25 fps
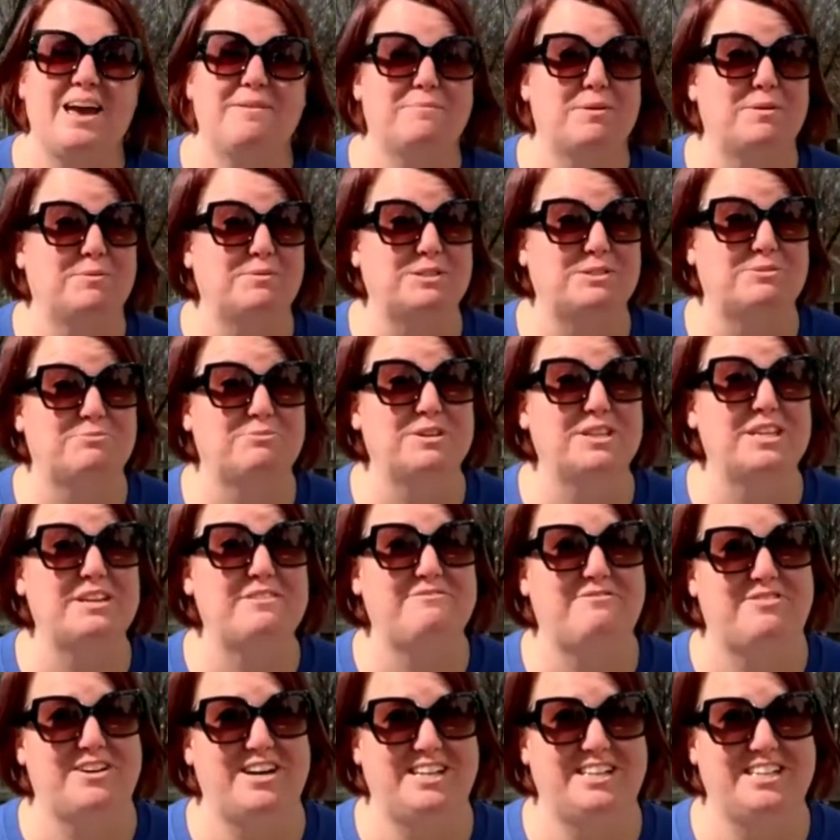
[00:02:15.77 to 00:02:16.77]
But what's really
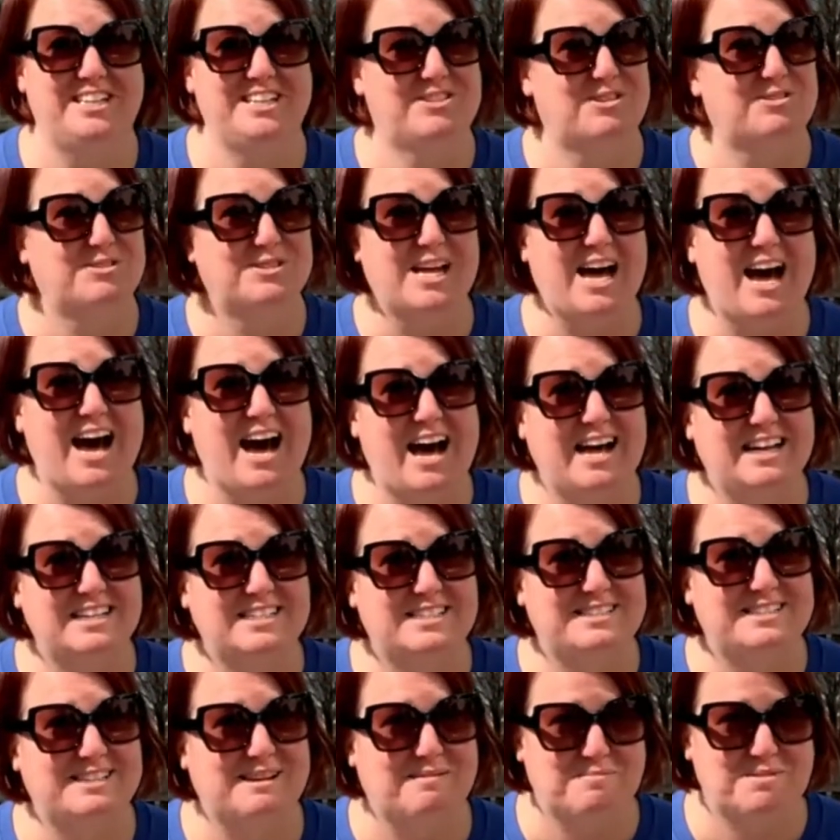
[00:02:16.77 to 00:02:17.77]
fun in those
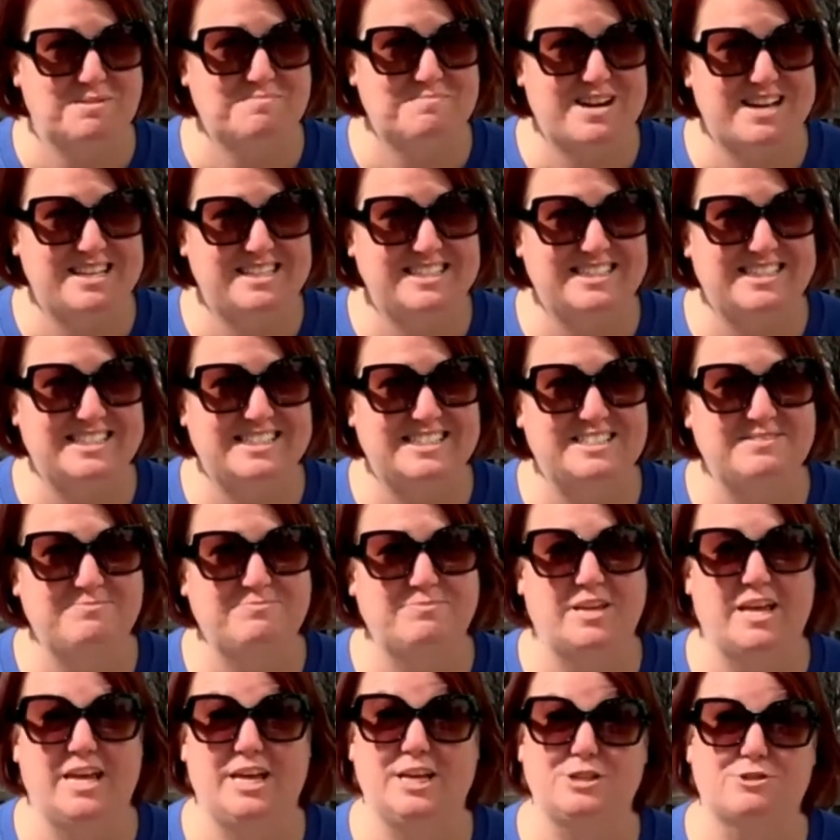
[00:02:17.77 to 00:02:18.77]
hot summer months,
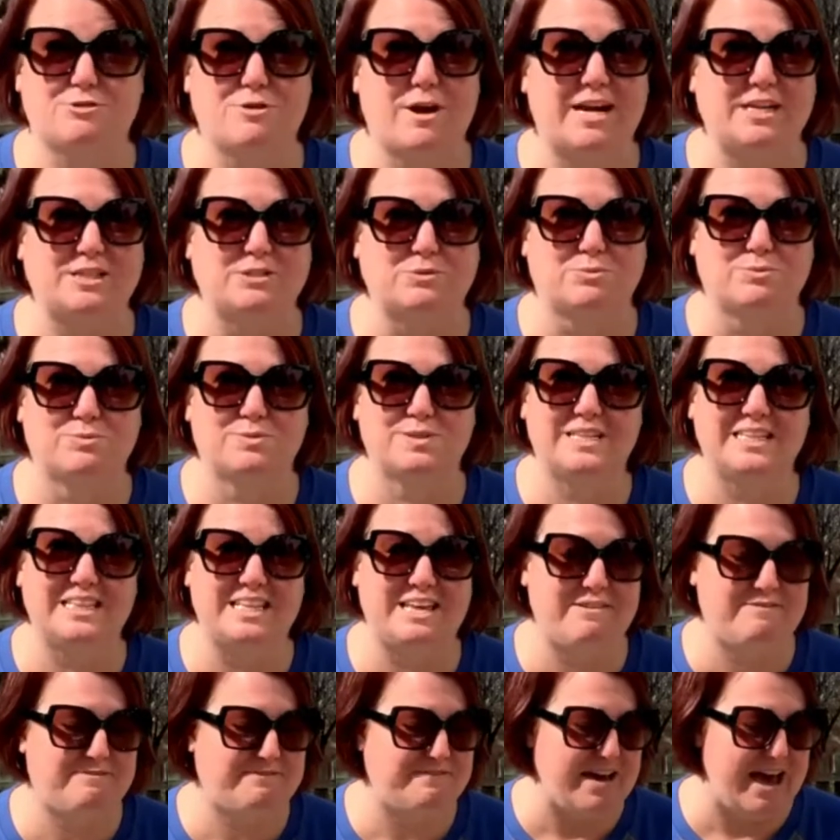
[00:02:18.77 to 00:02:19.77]
it dries
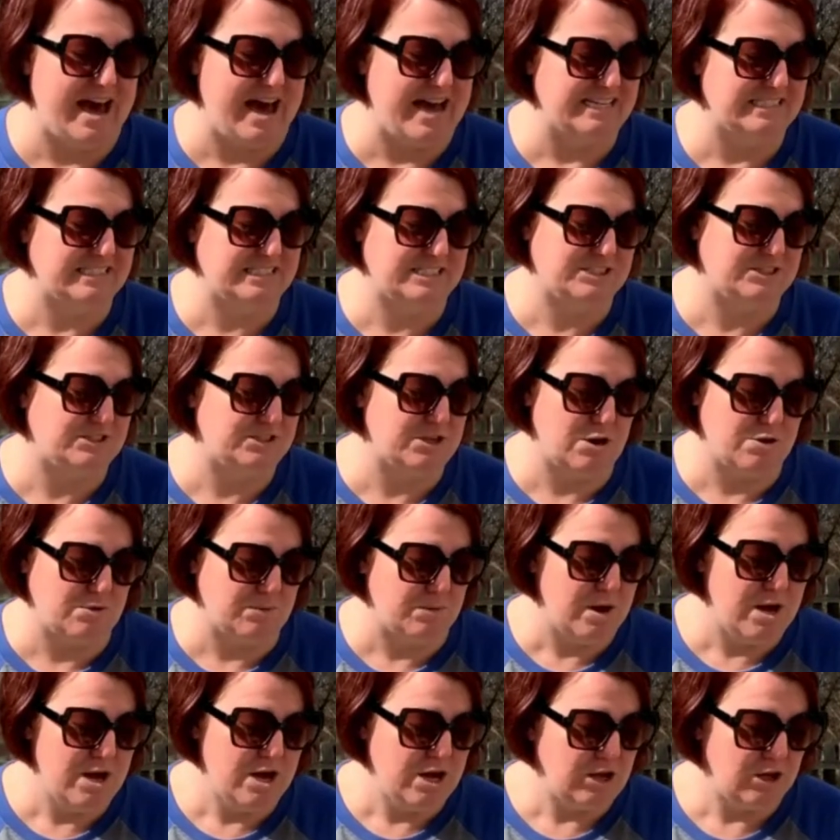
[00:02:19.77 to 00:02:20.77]
really fast. So
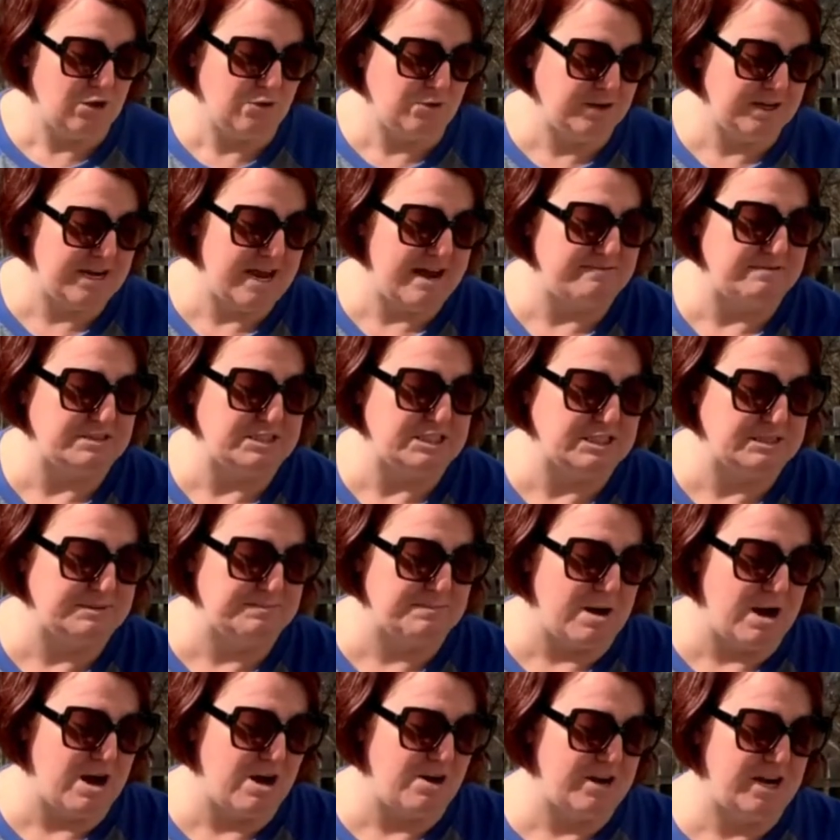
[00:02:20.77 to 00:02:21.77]
you can have a
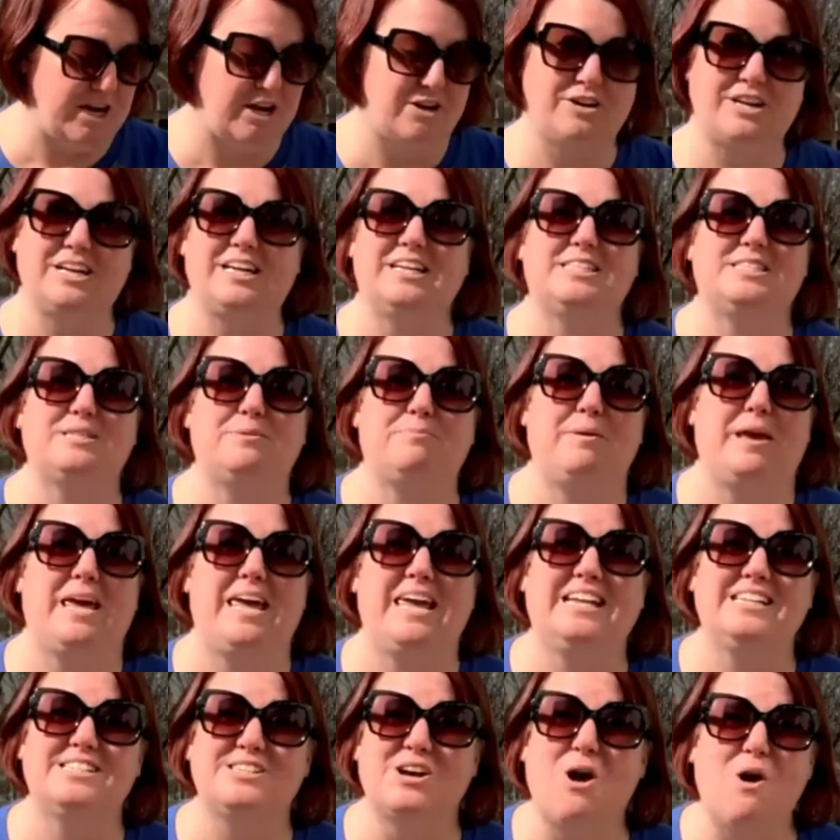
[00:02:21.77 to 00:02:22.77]
small area to
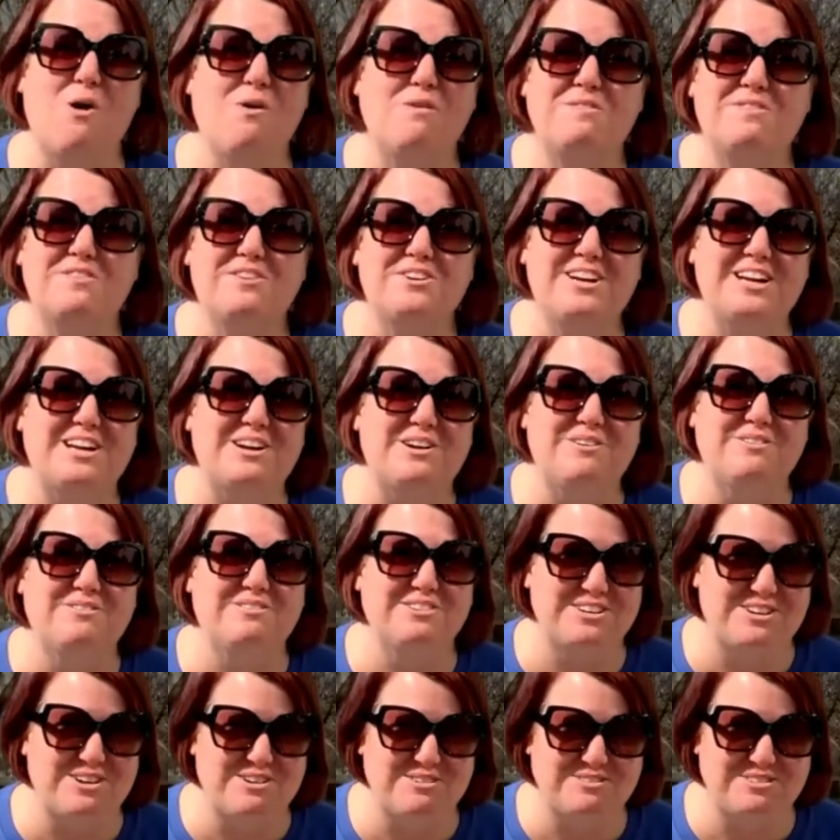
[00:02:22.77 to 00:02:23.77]
paint over and
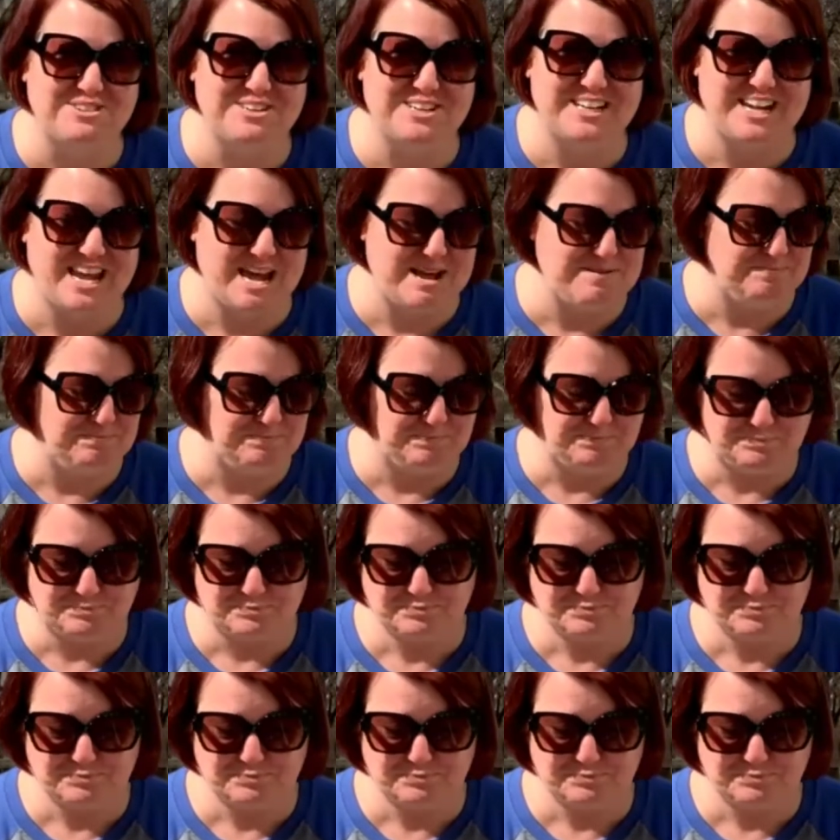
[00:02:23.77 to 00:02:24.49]
over and over again.